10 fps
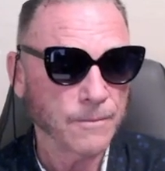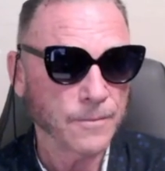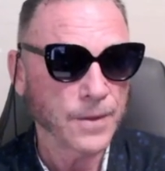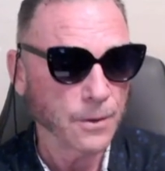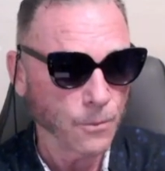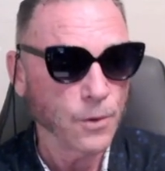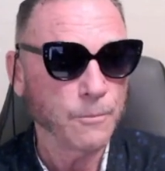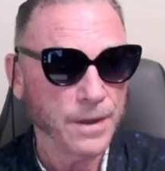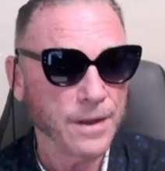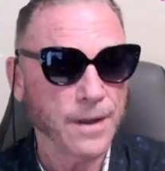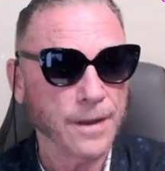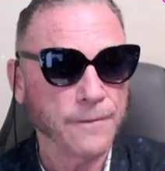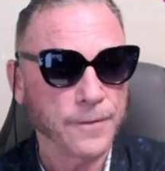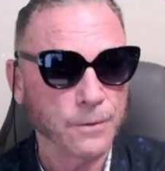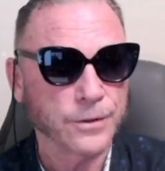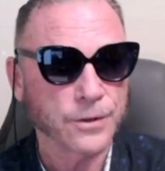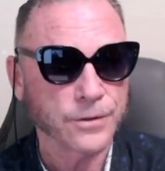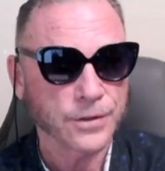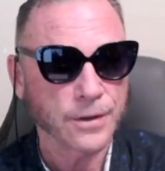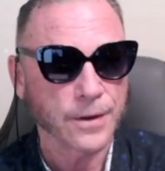there will be a future
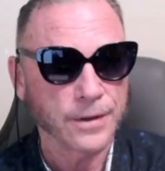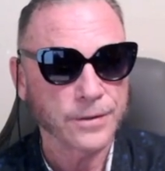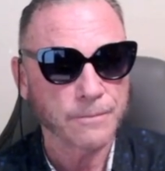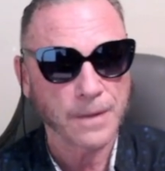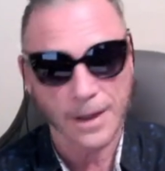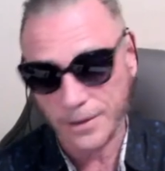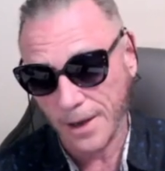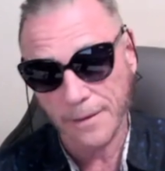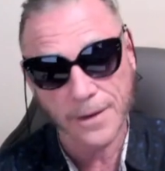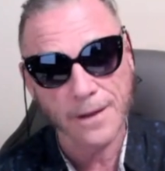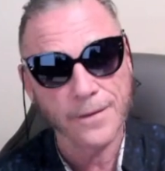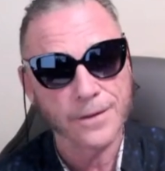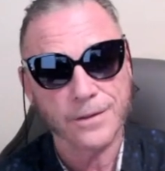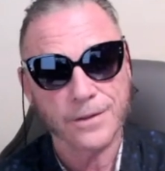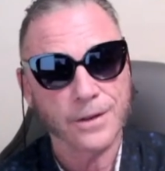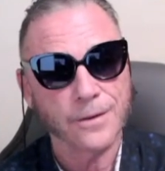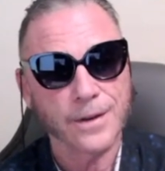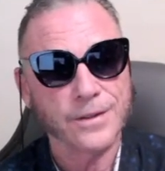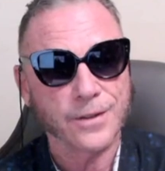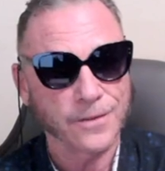series. As I have given
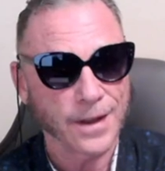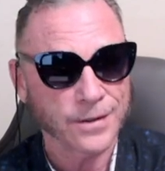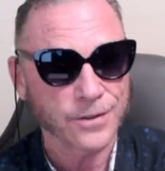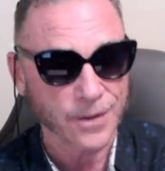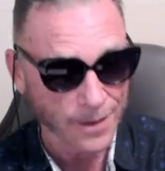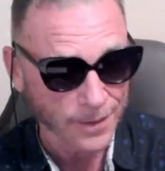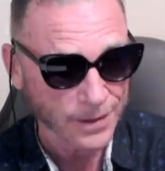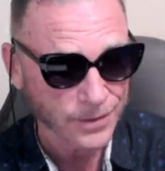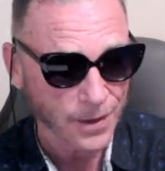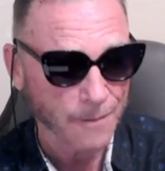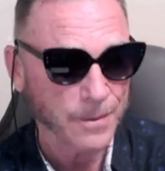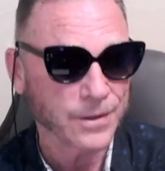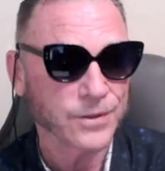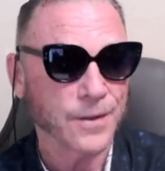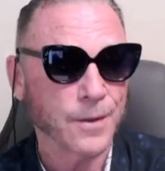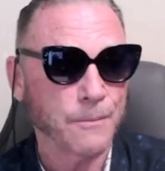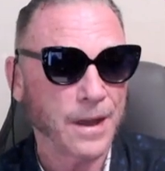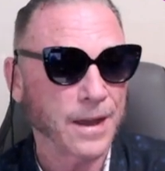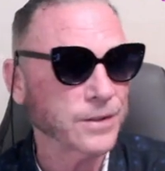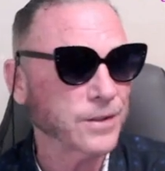series of lectures on these topics in the
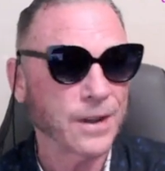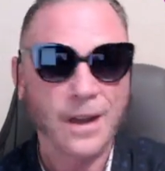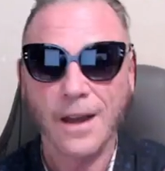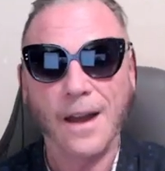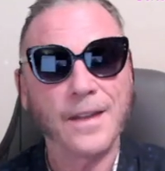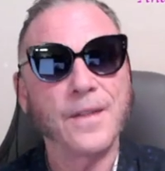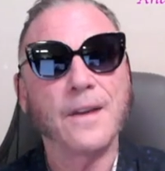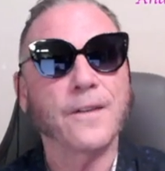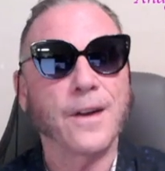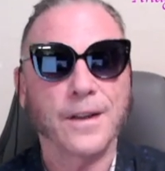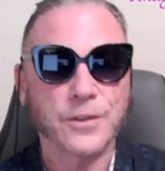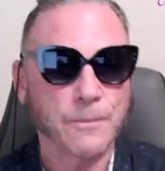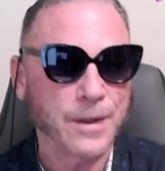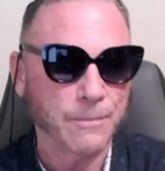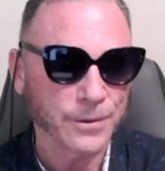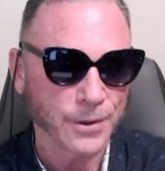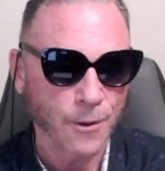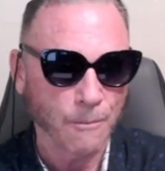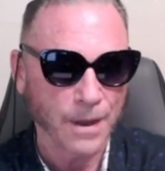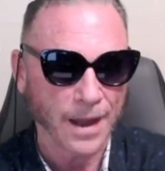past, I never ask people to
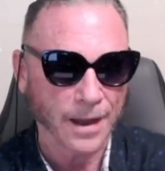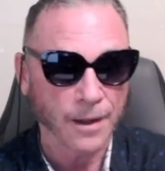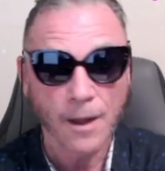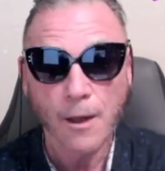go back.